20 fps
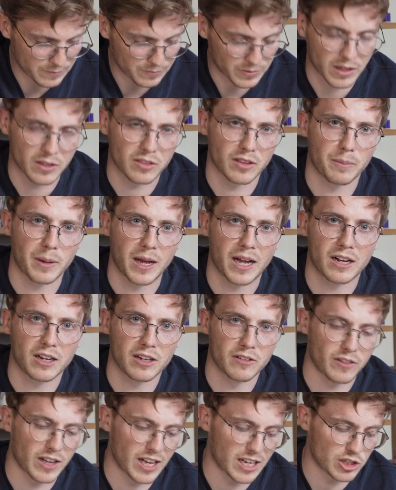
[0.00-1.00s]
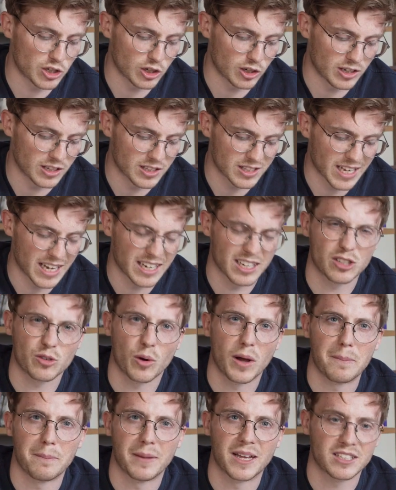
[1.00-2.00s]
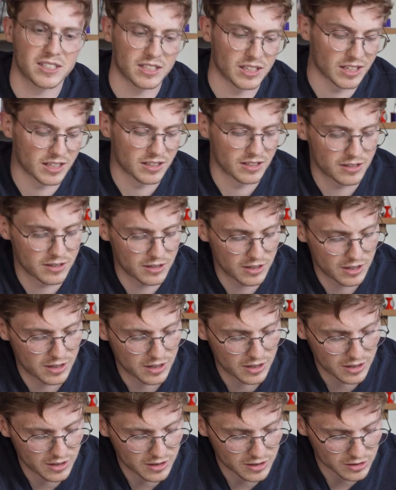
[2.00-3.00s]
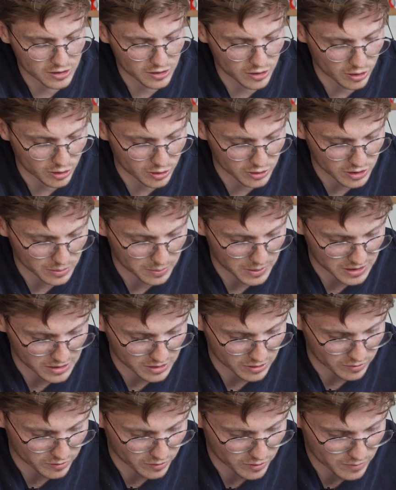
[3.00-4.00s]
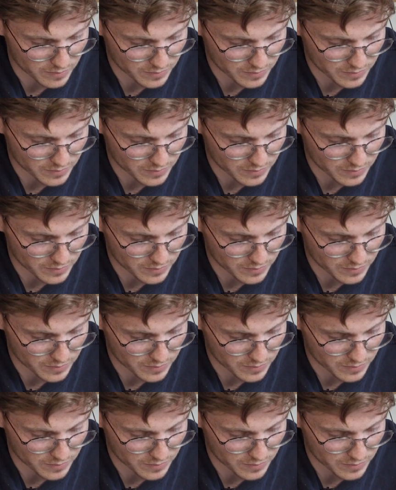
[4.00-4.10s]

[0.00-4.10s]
And the back of Julian's head is quite messy. He's got lots of bits of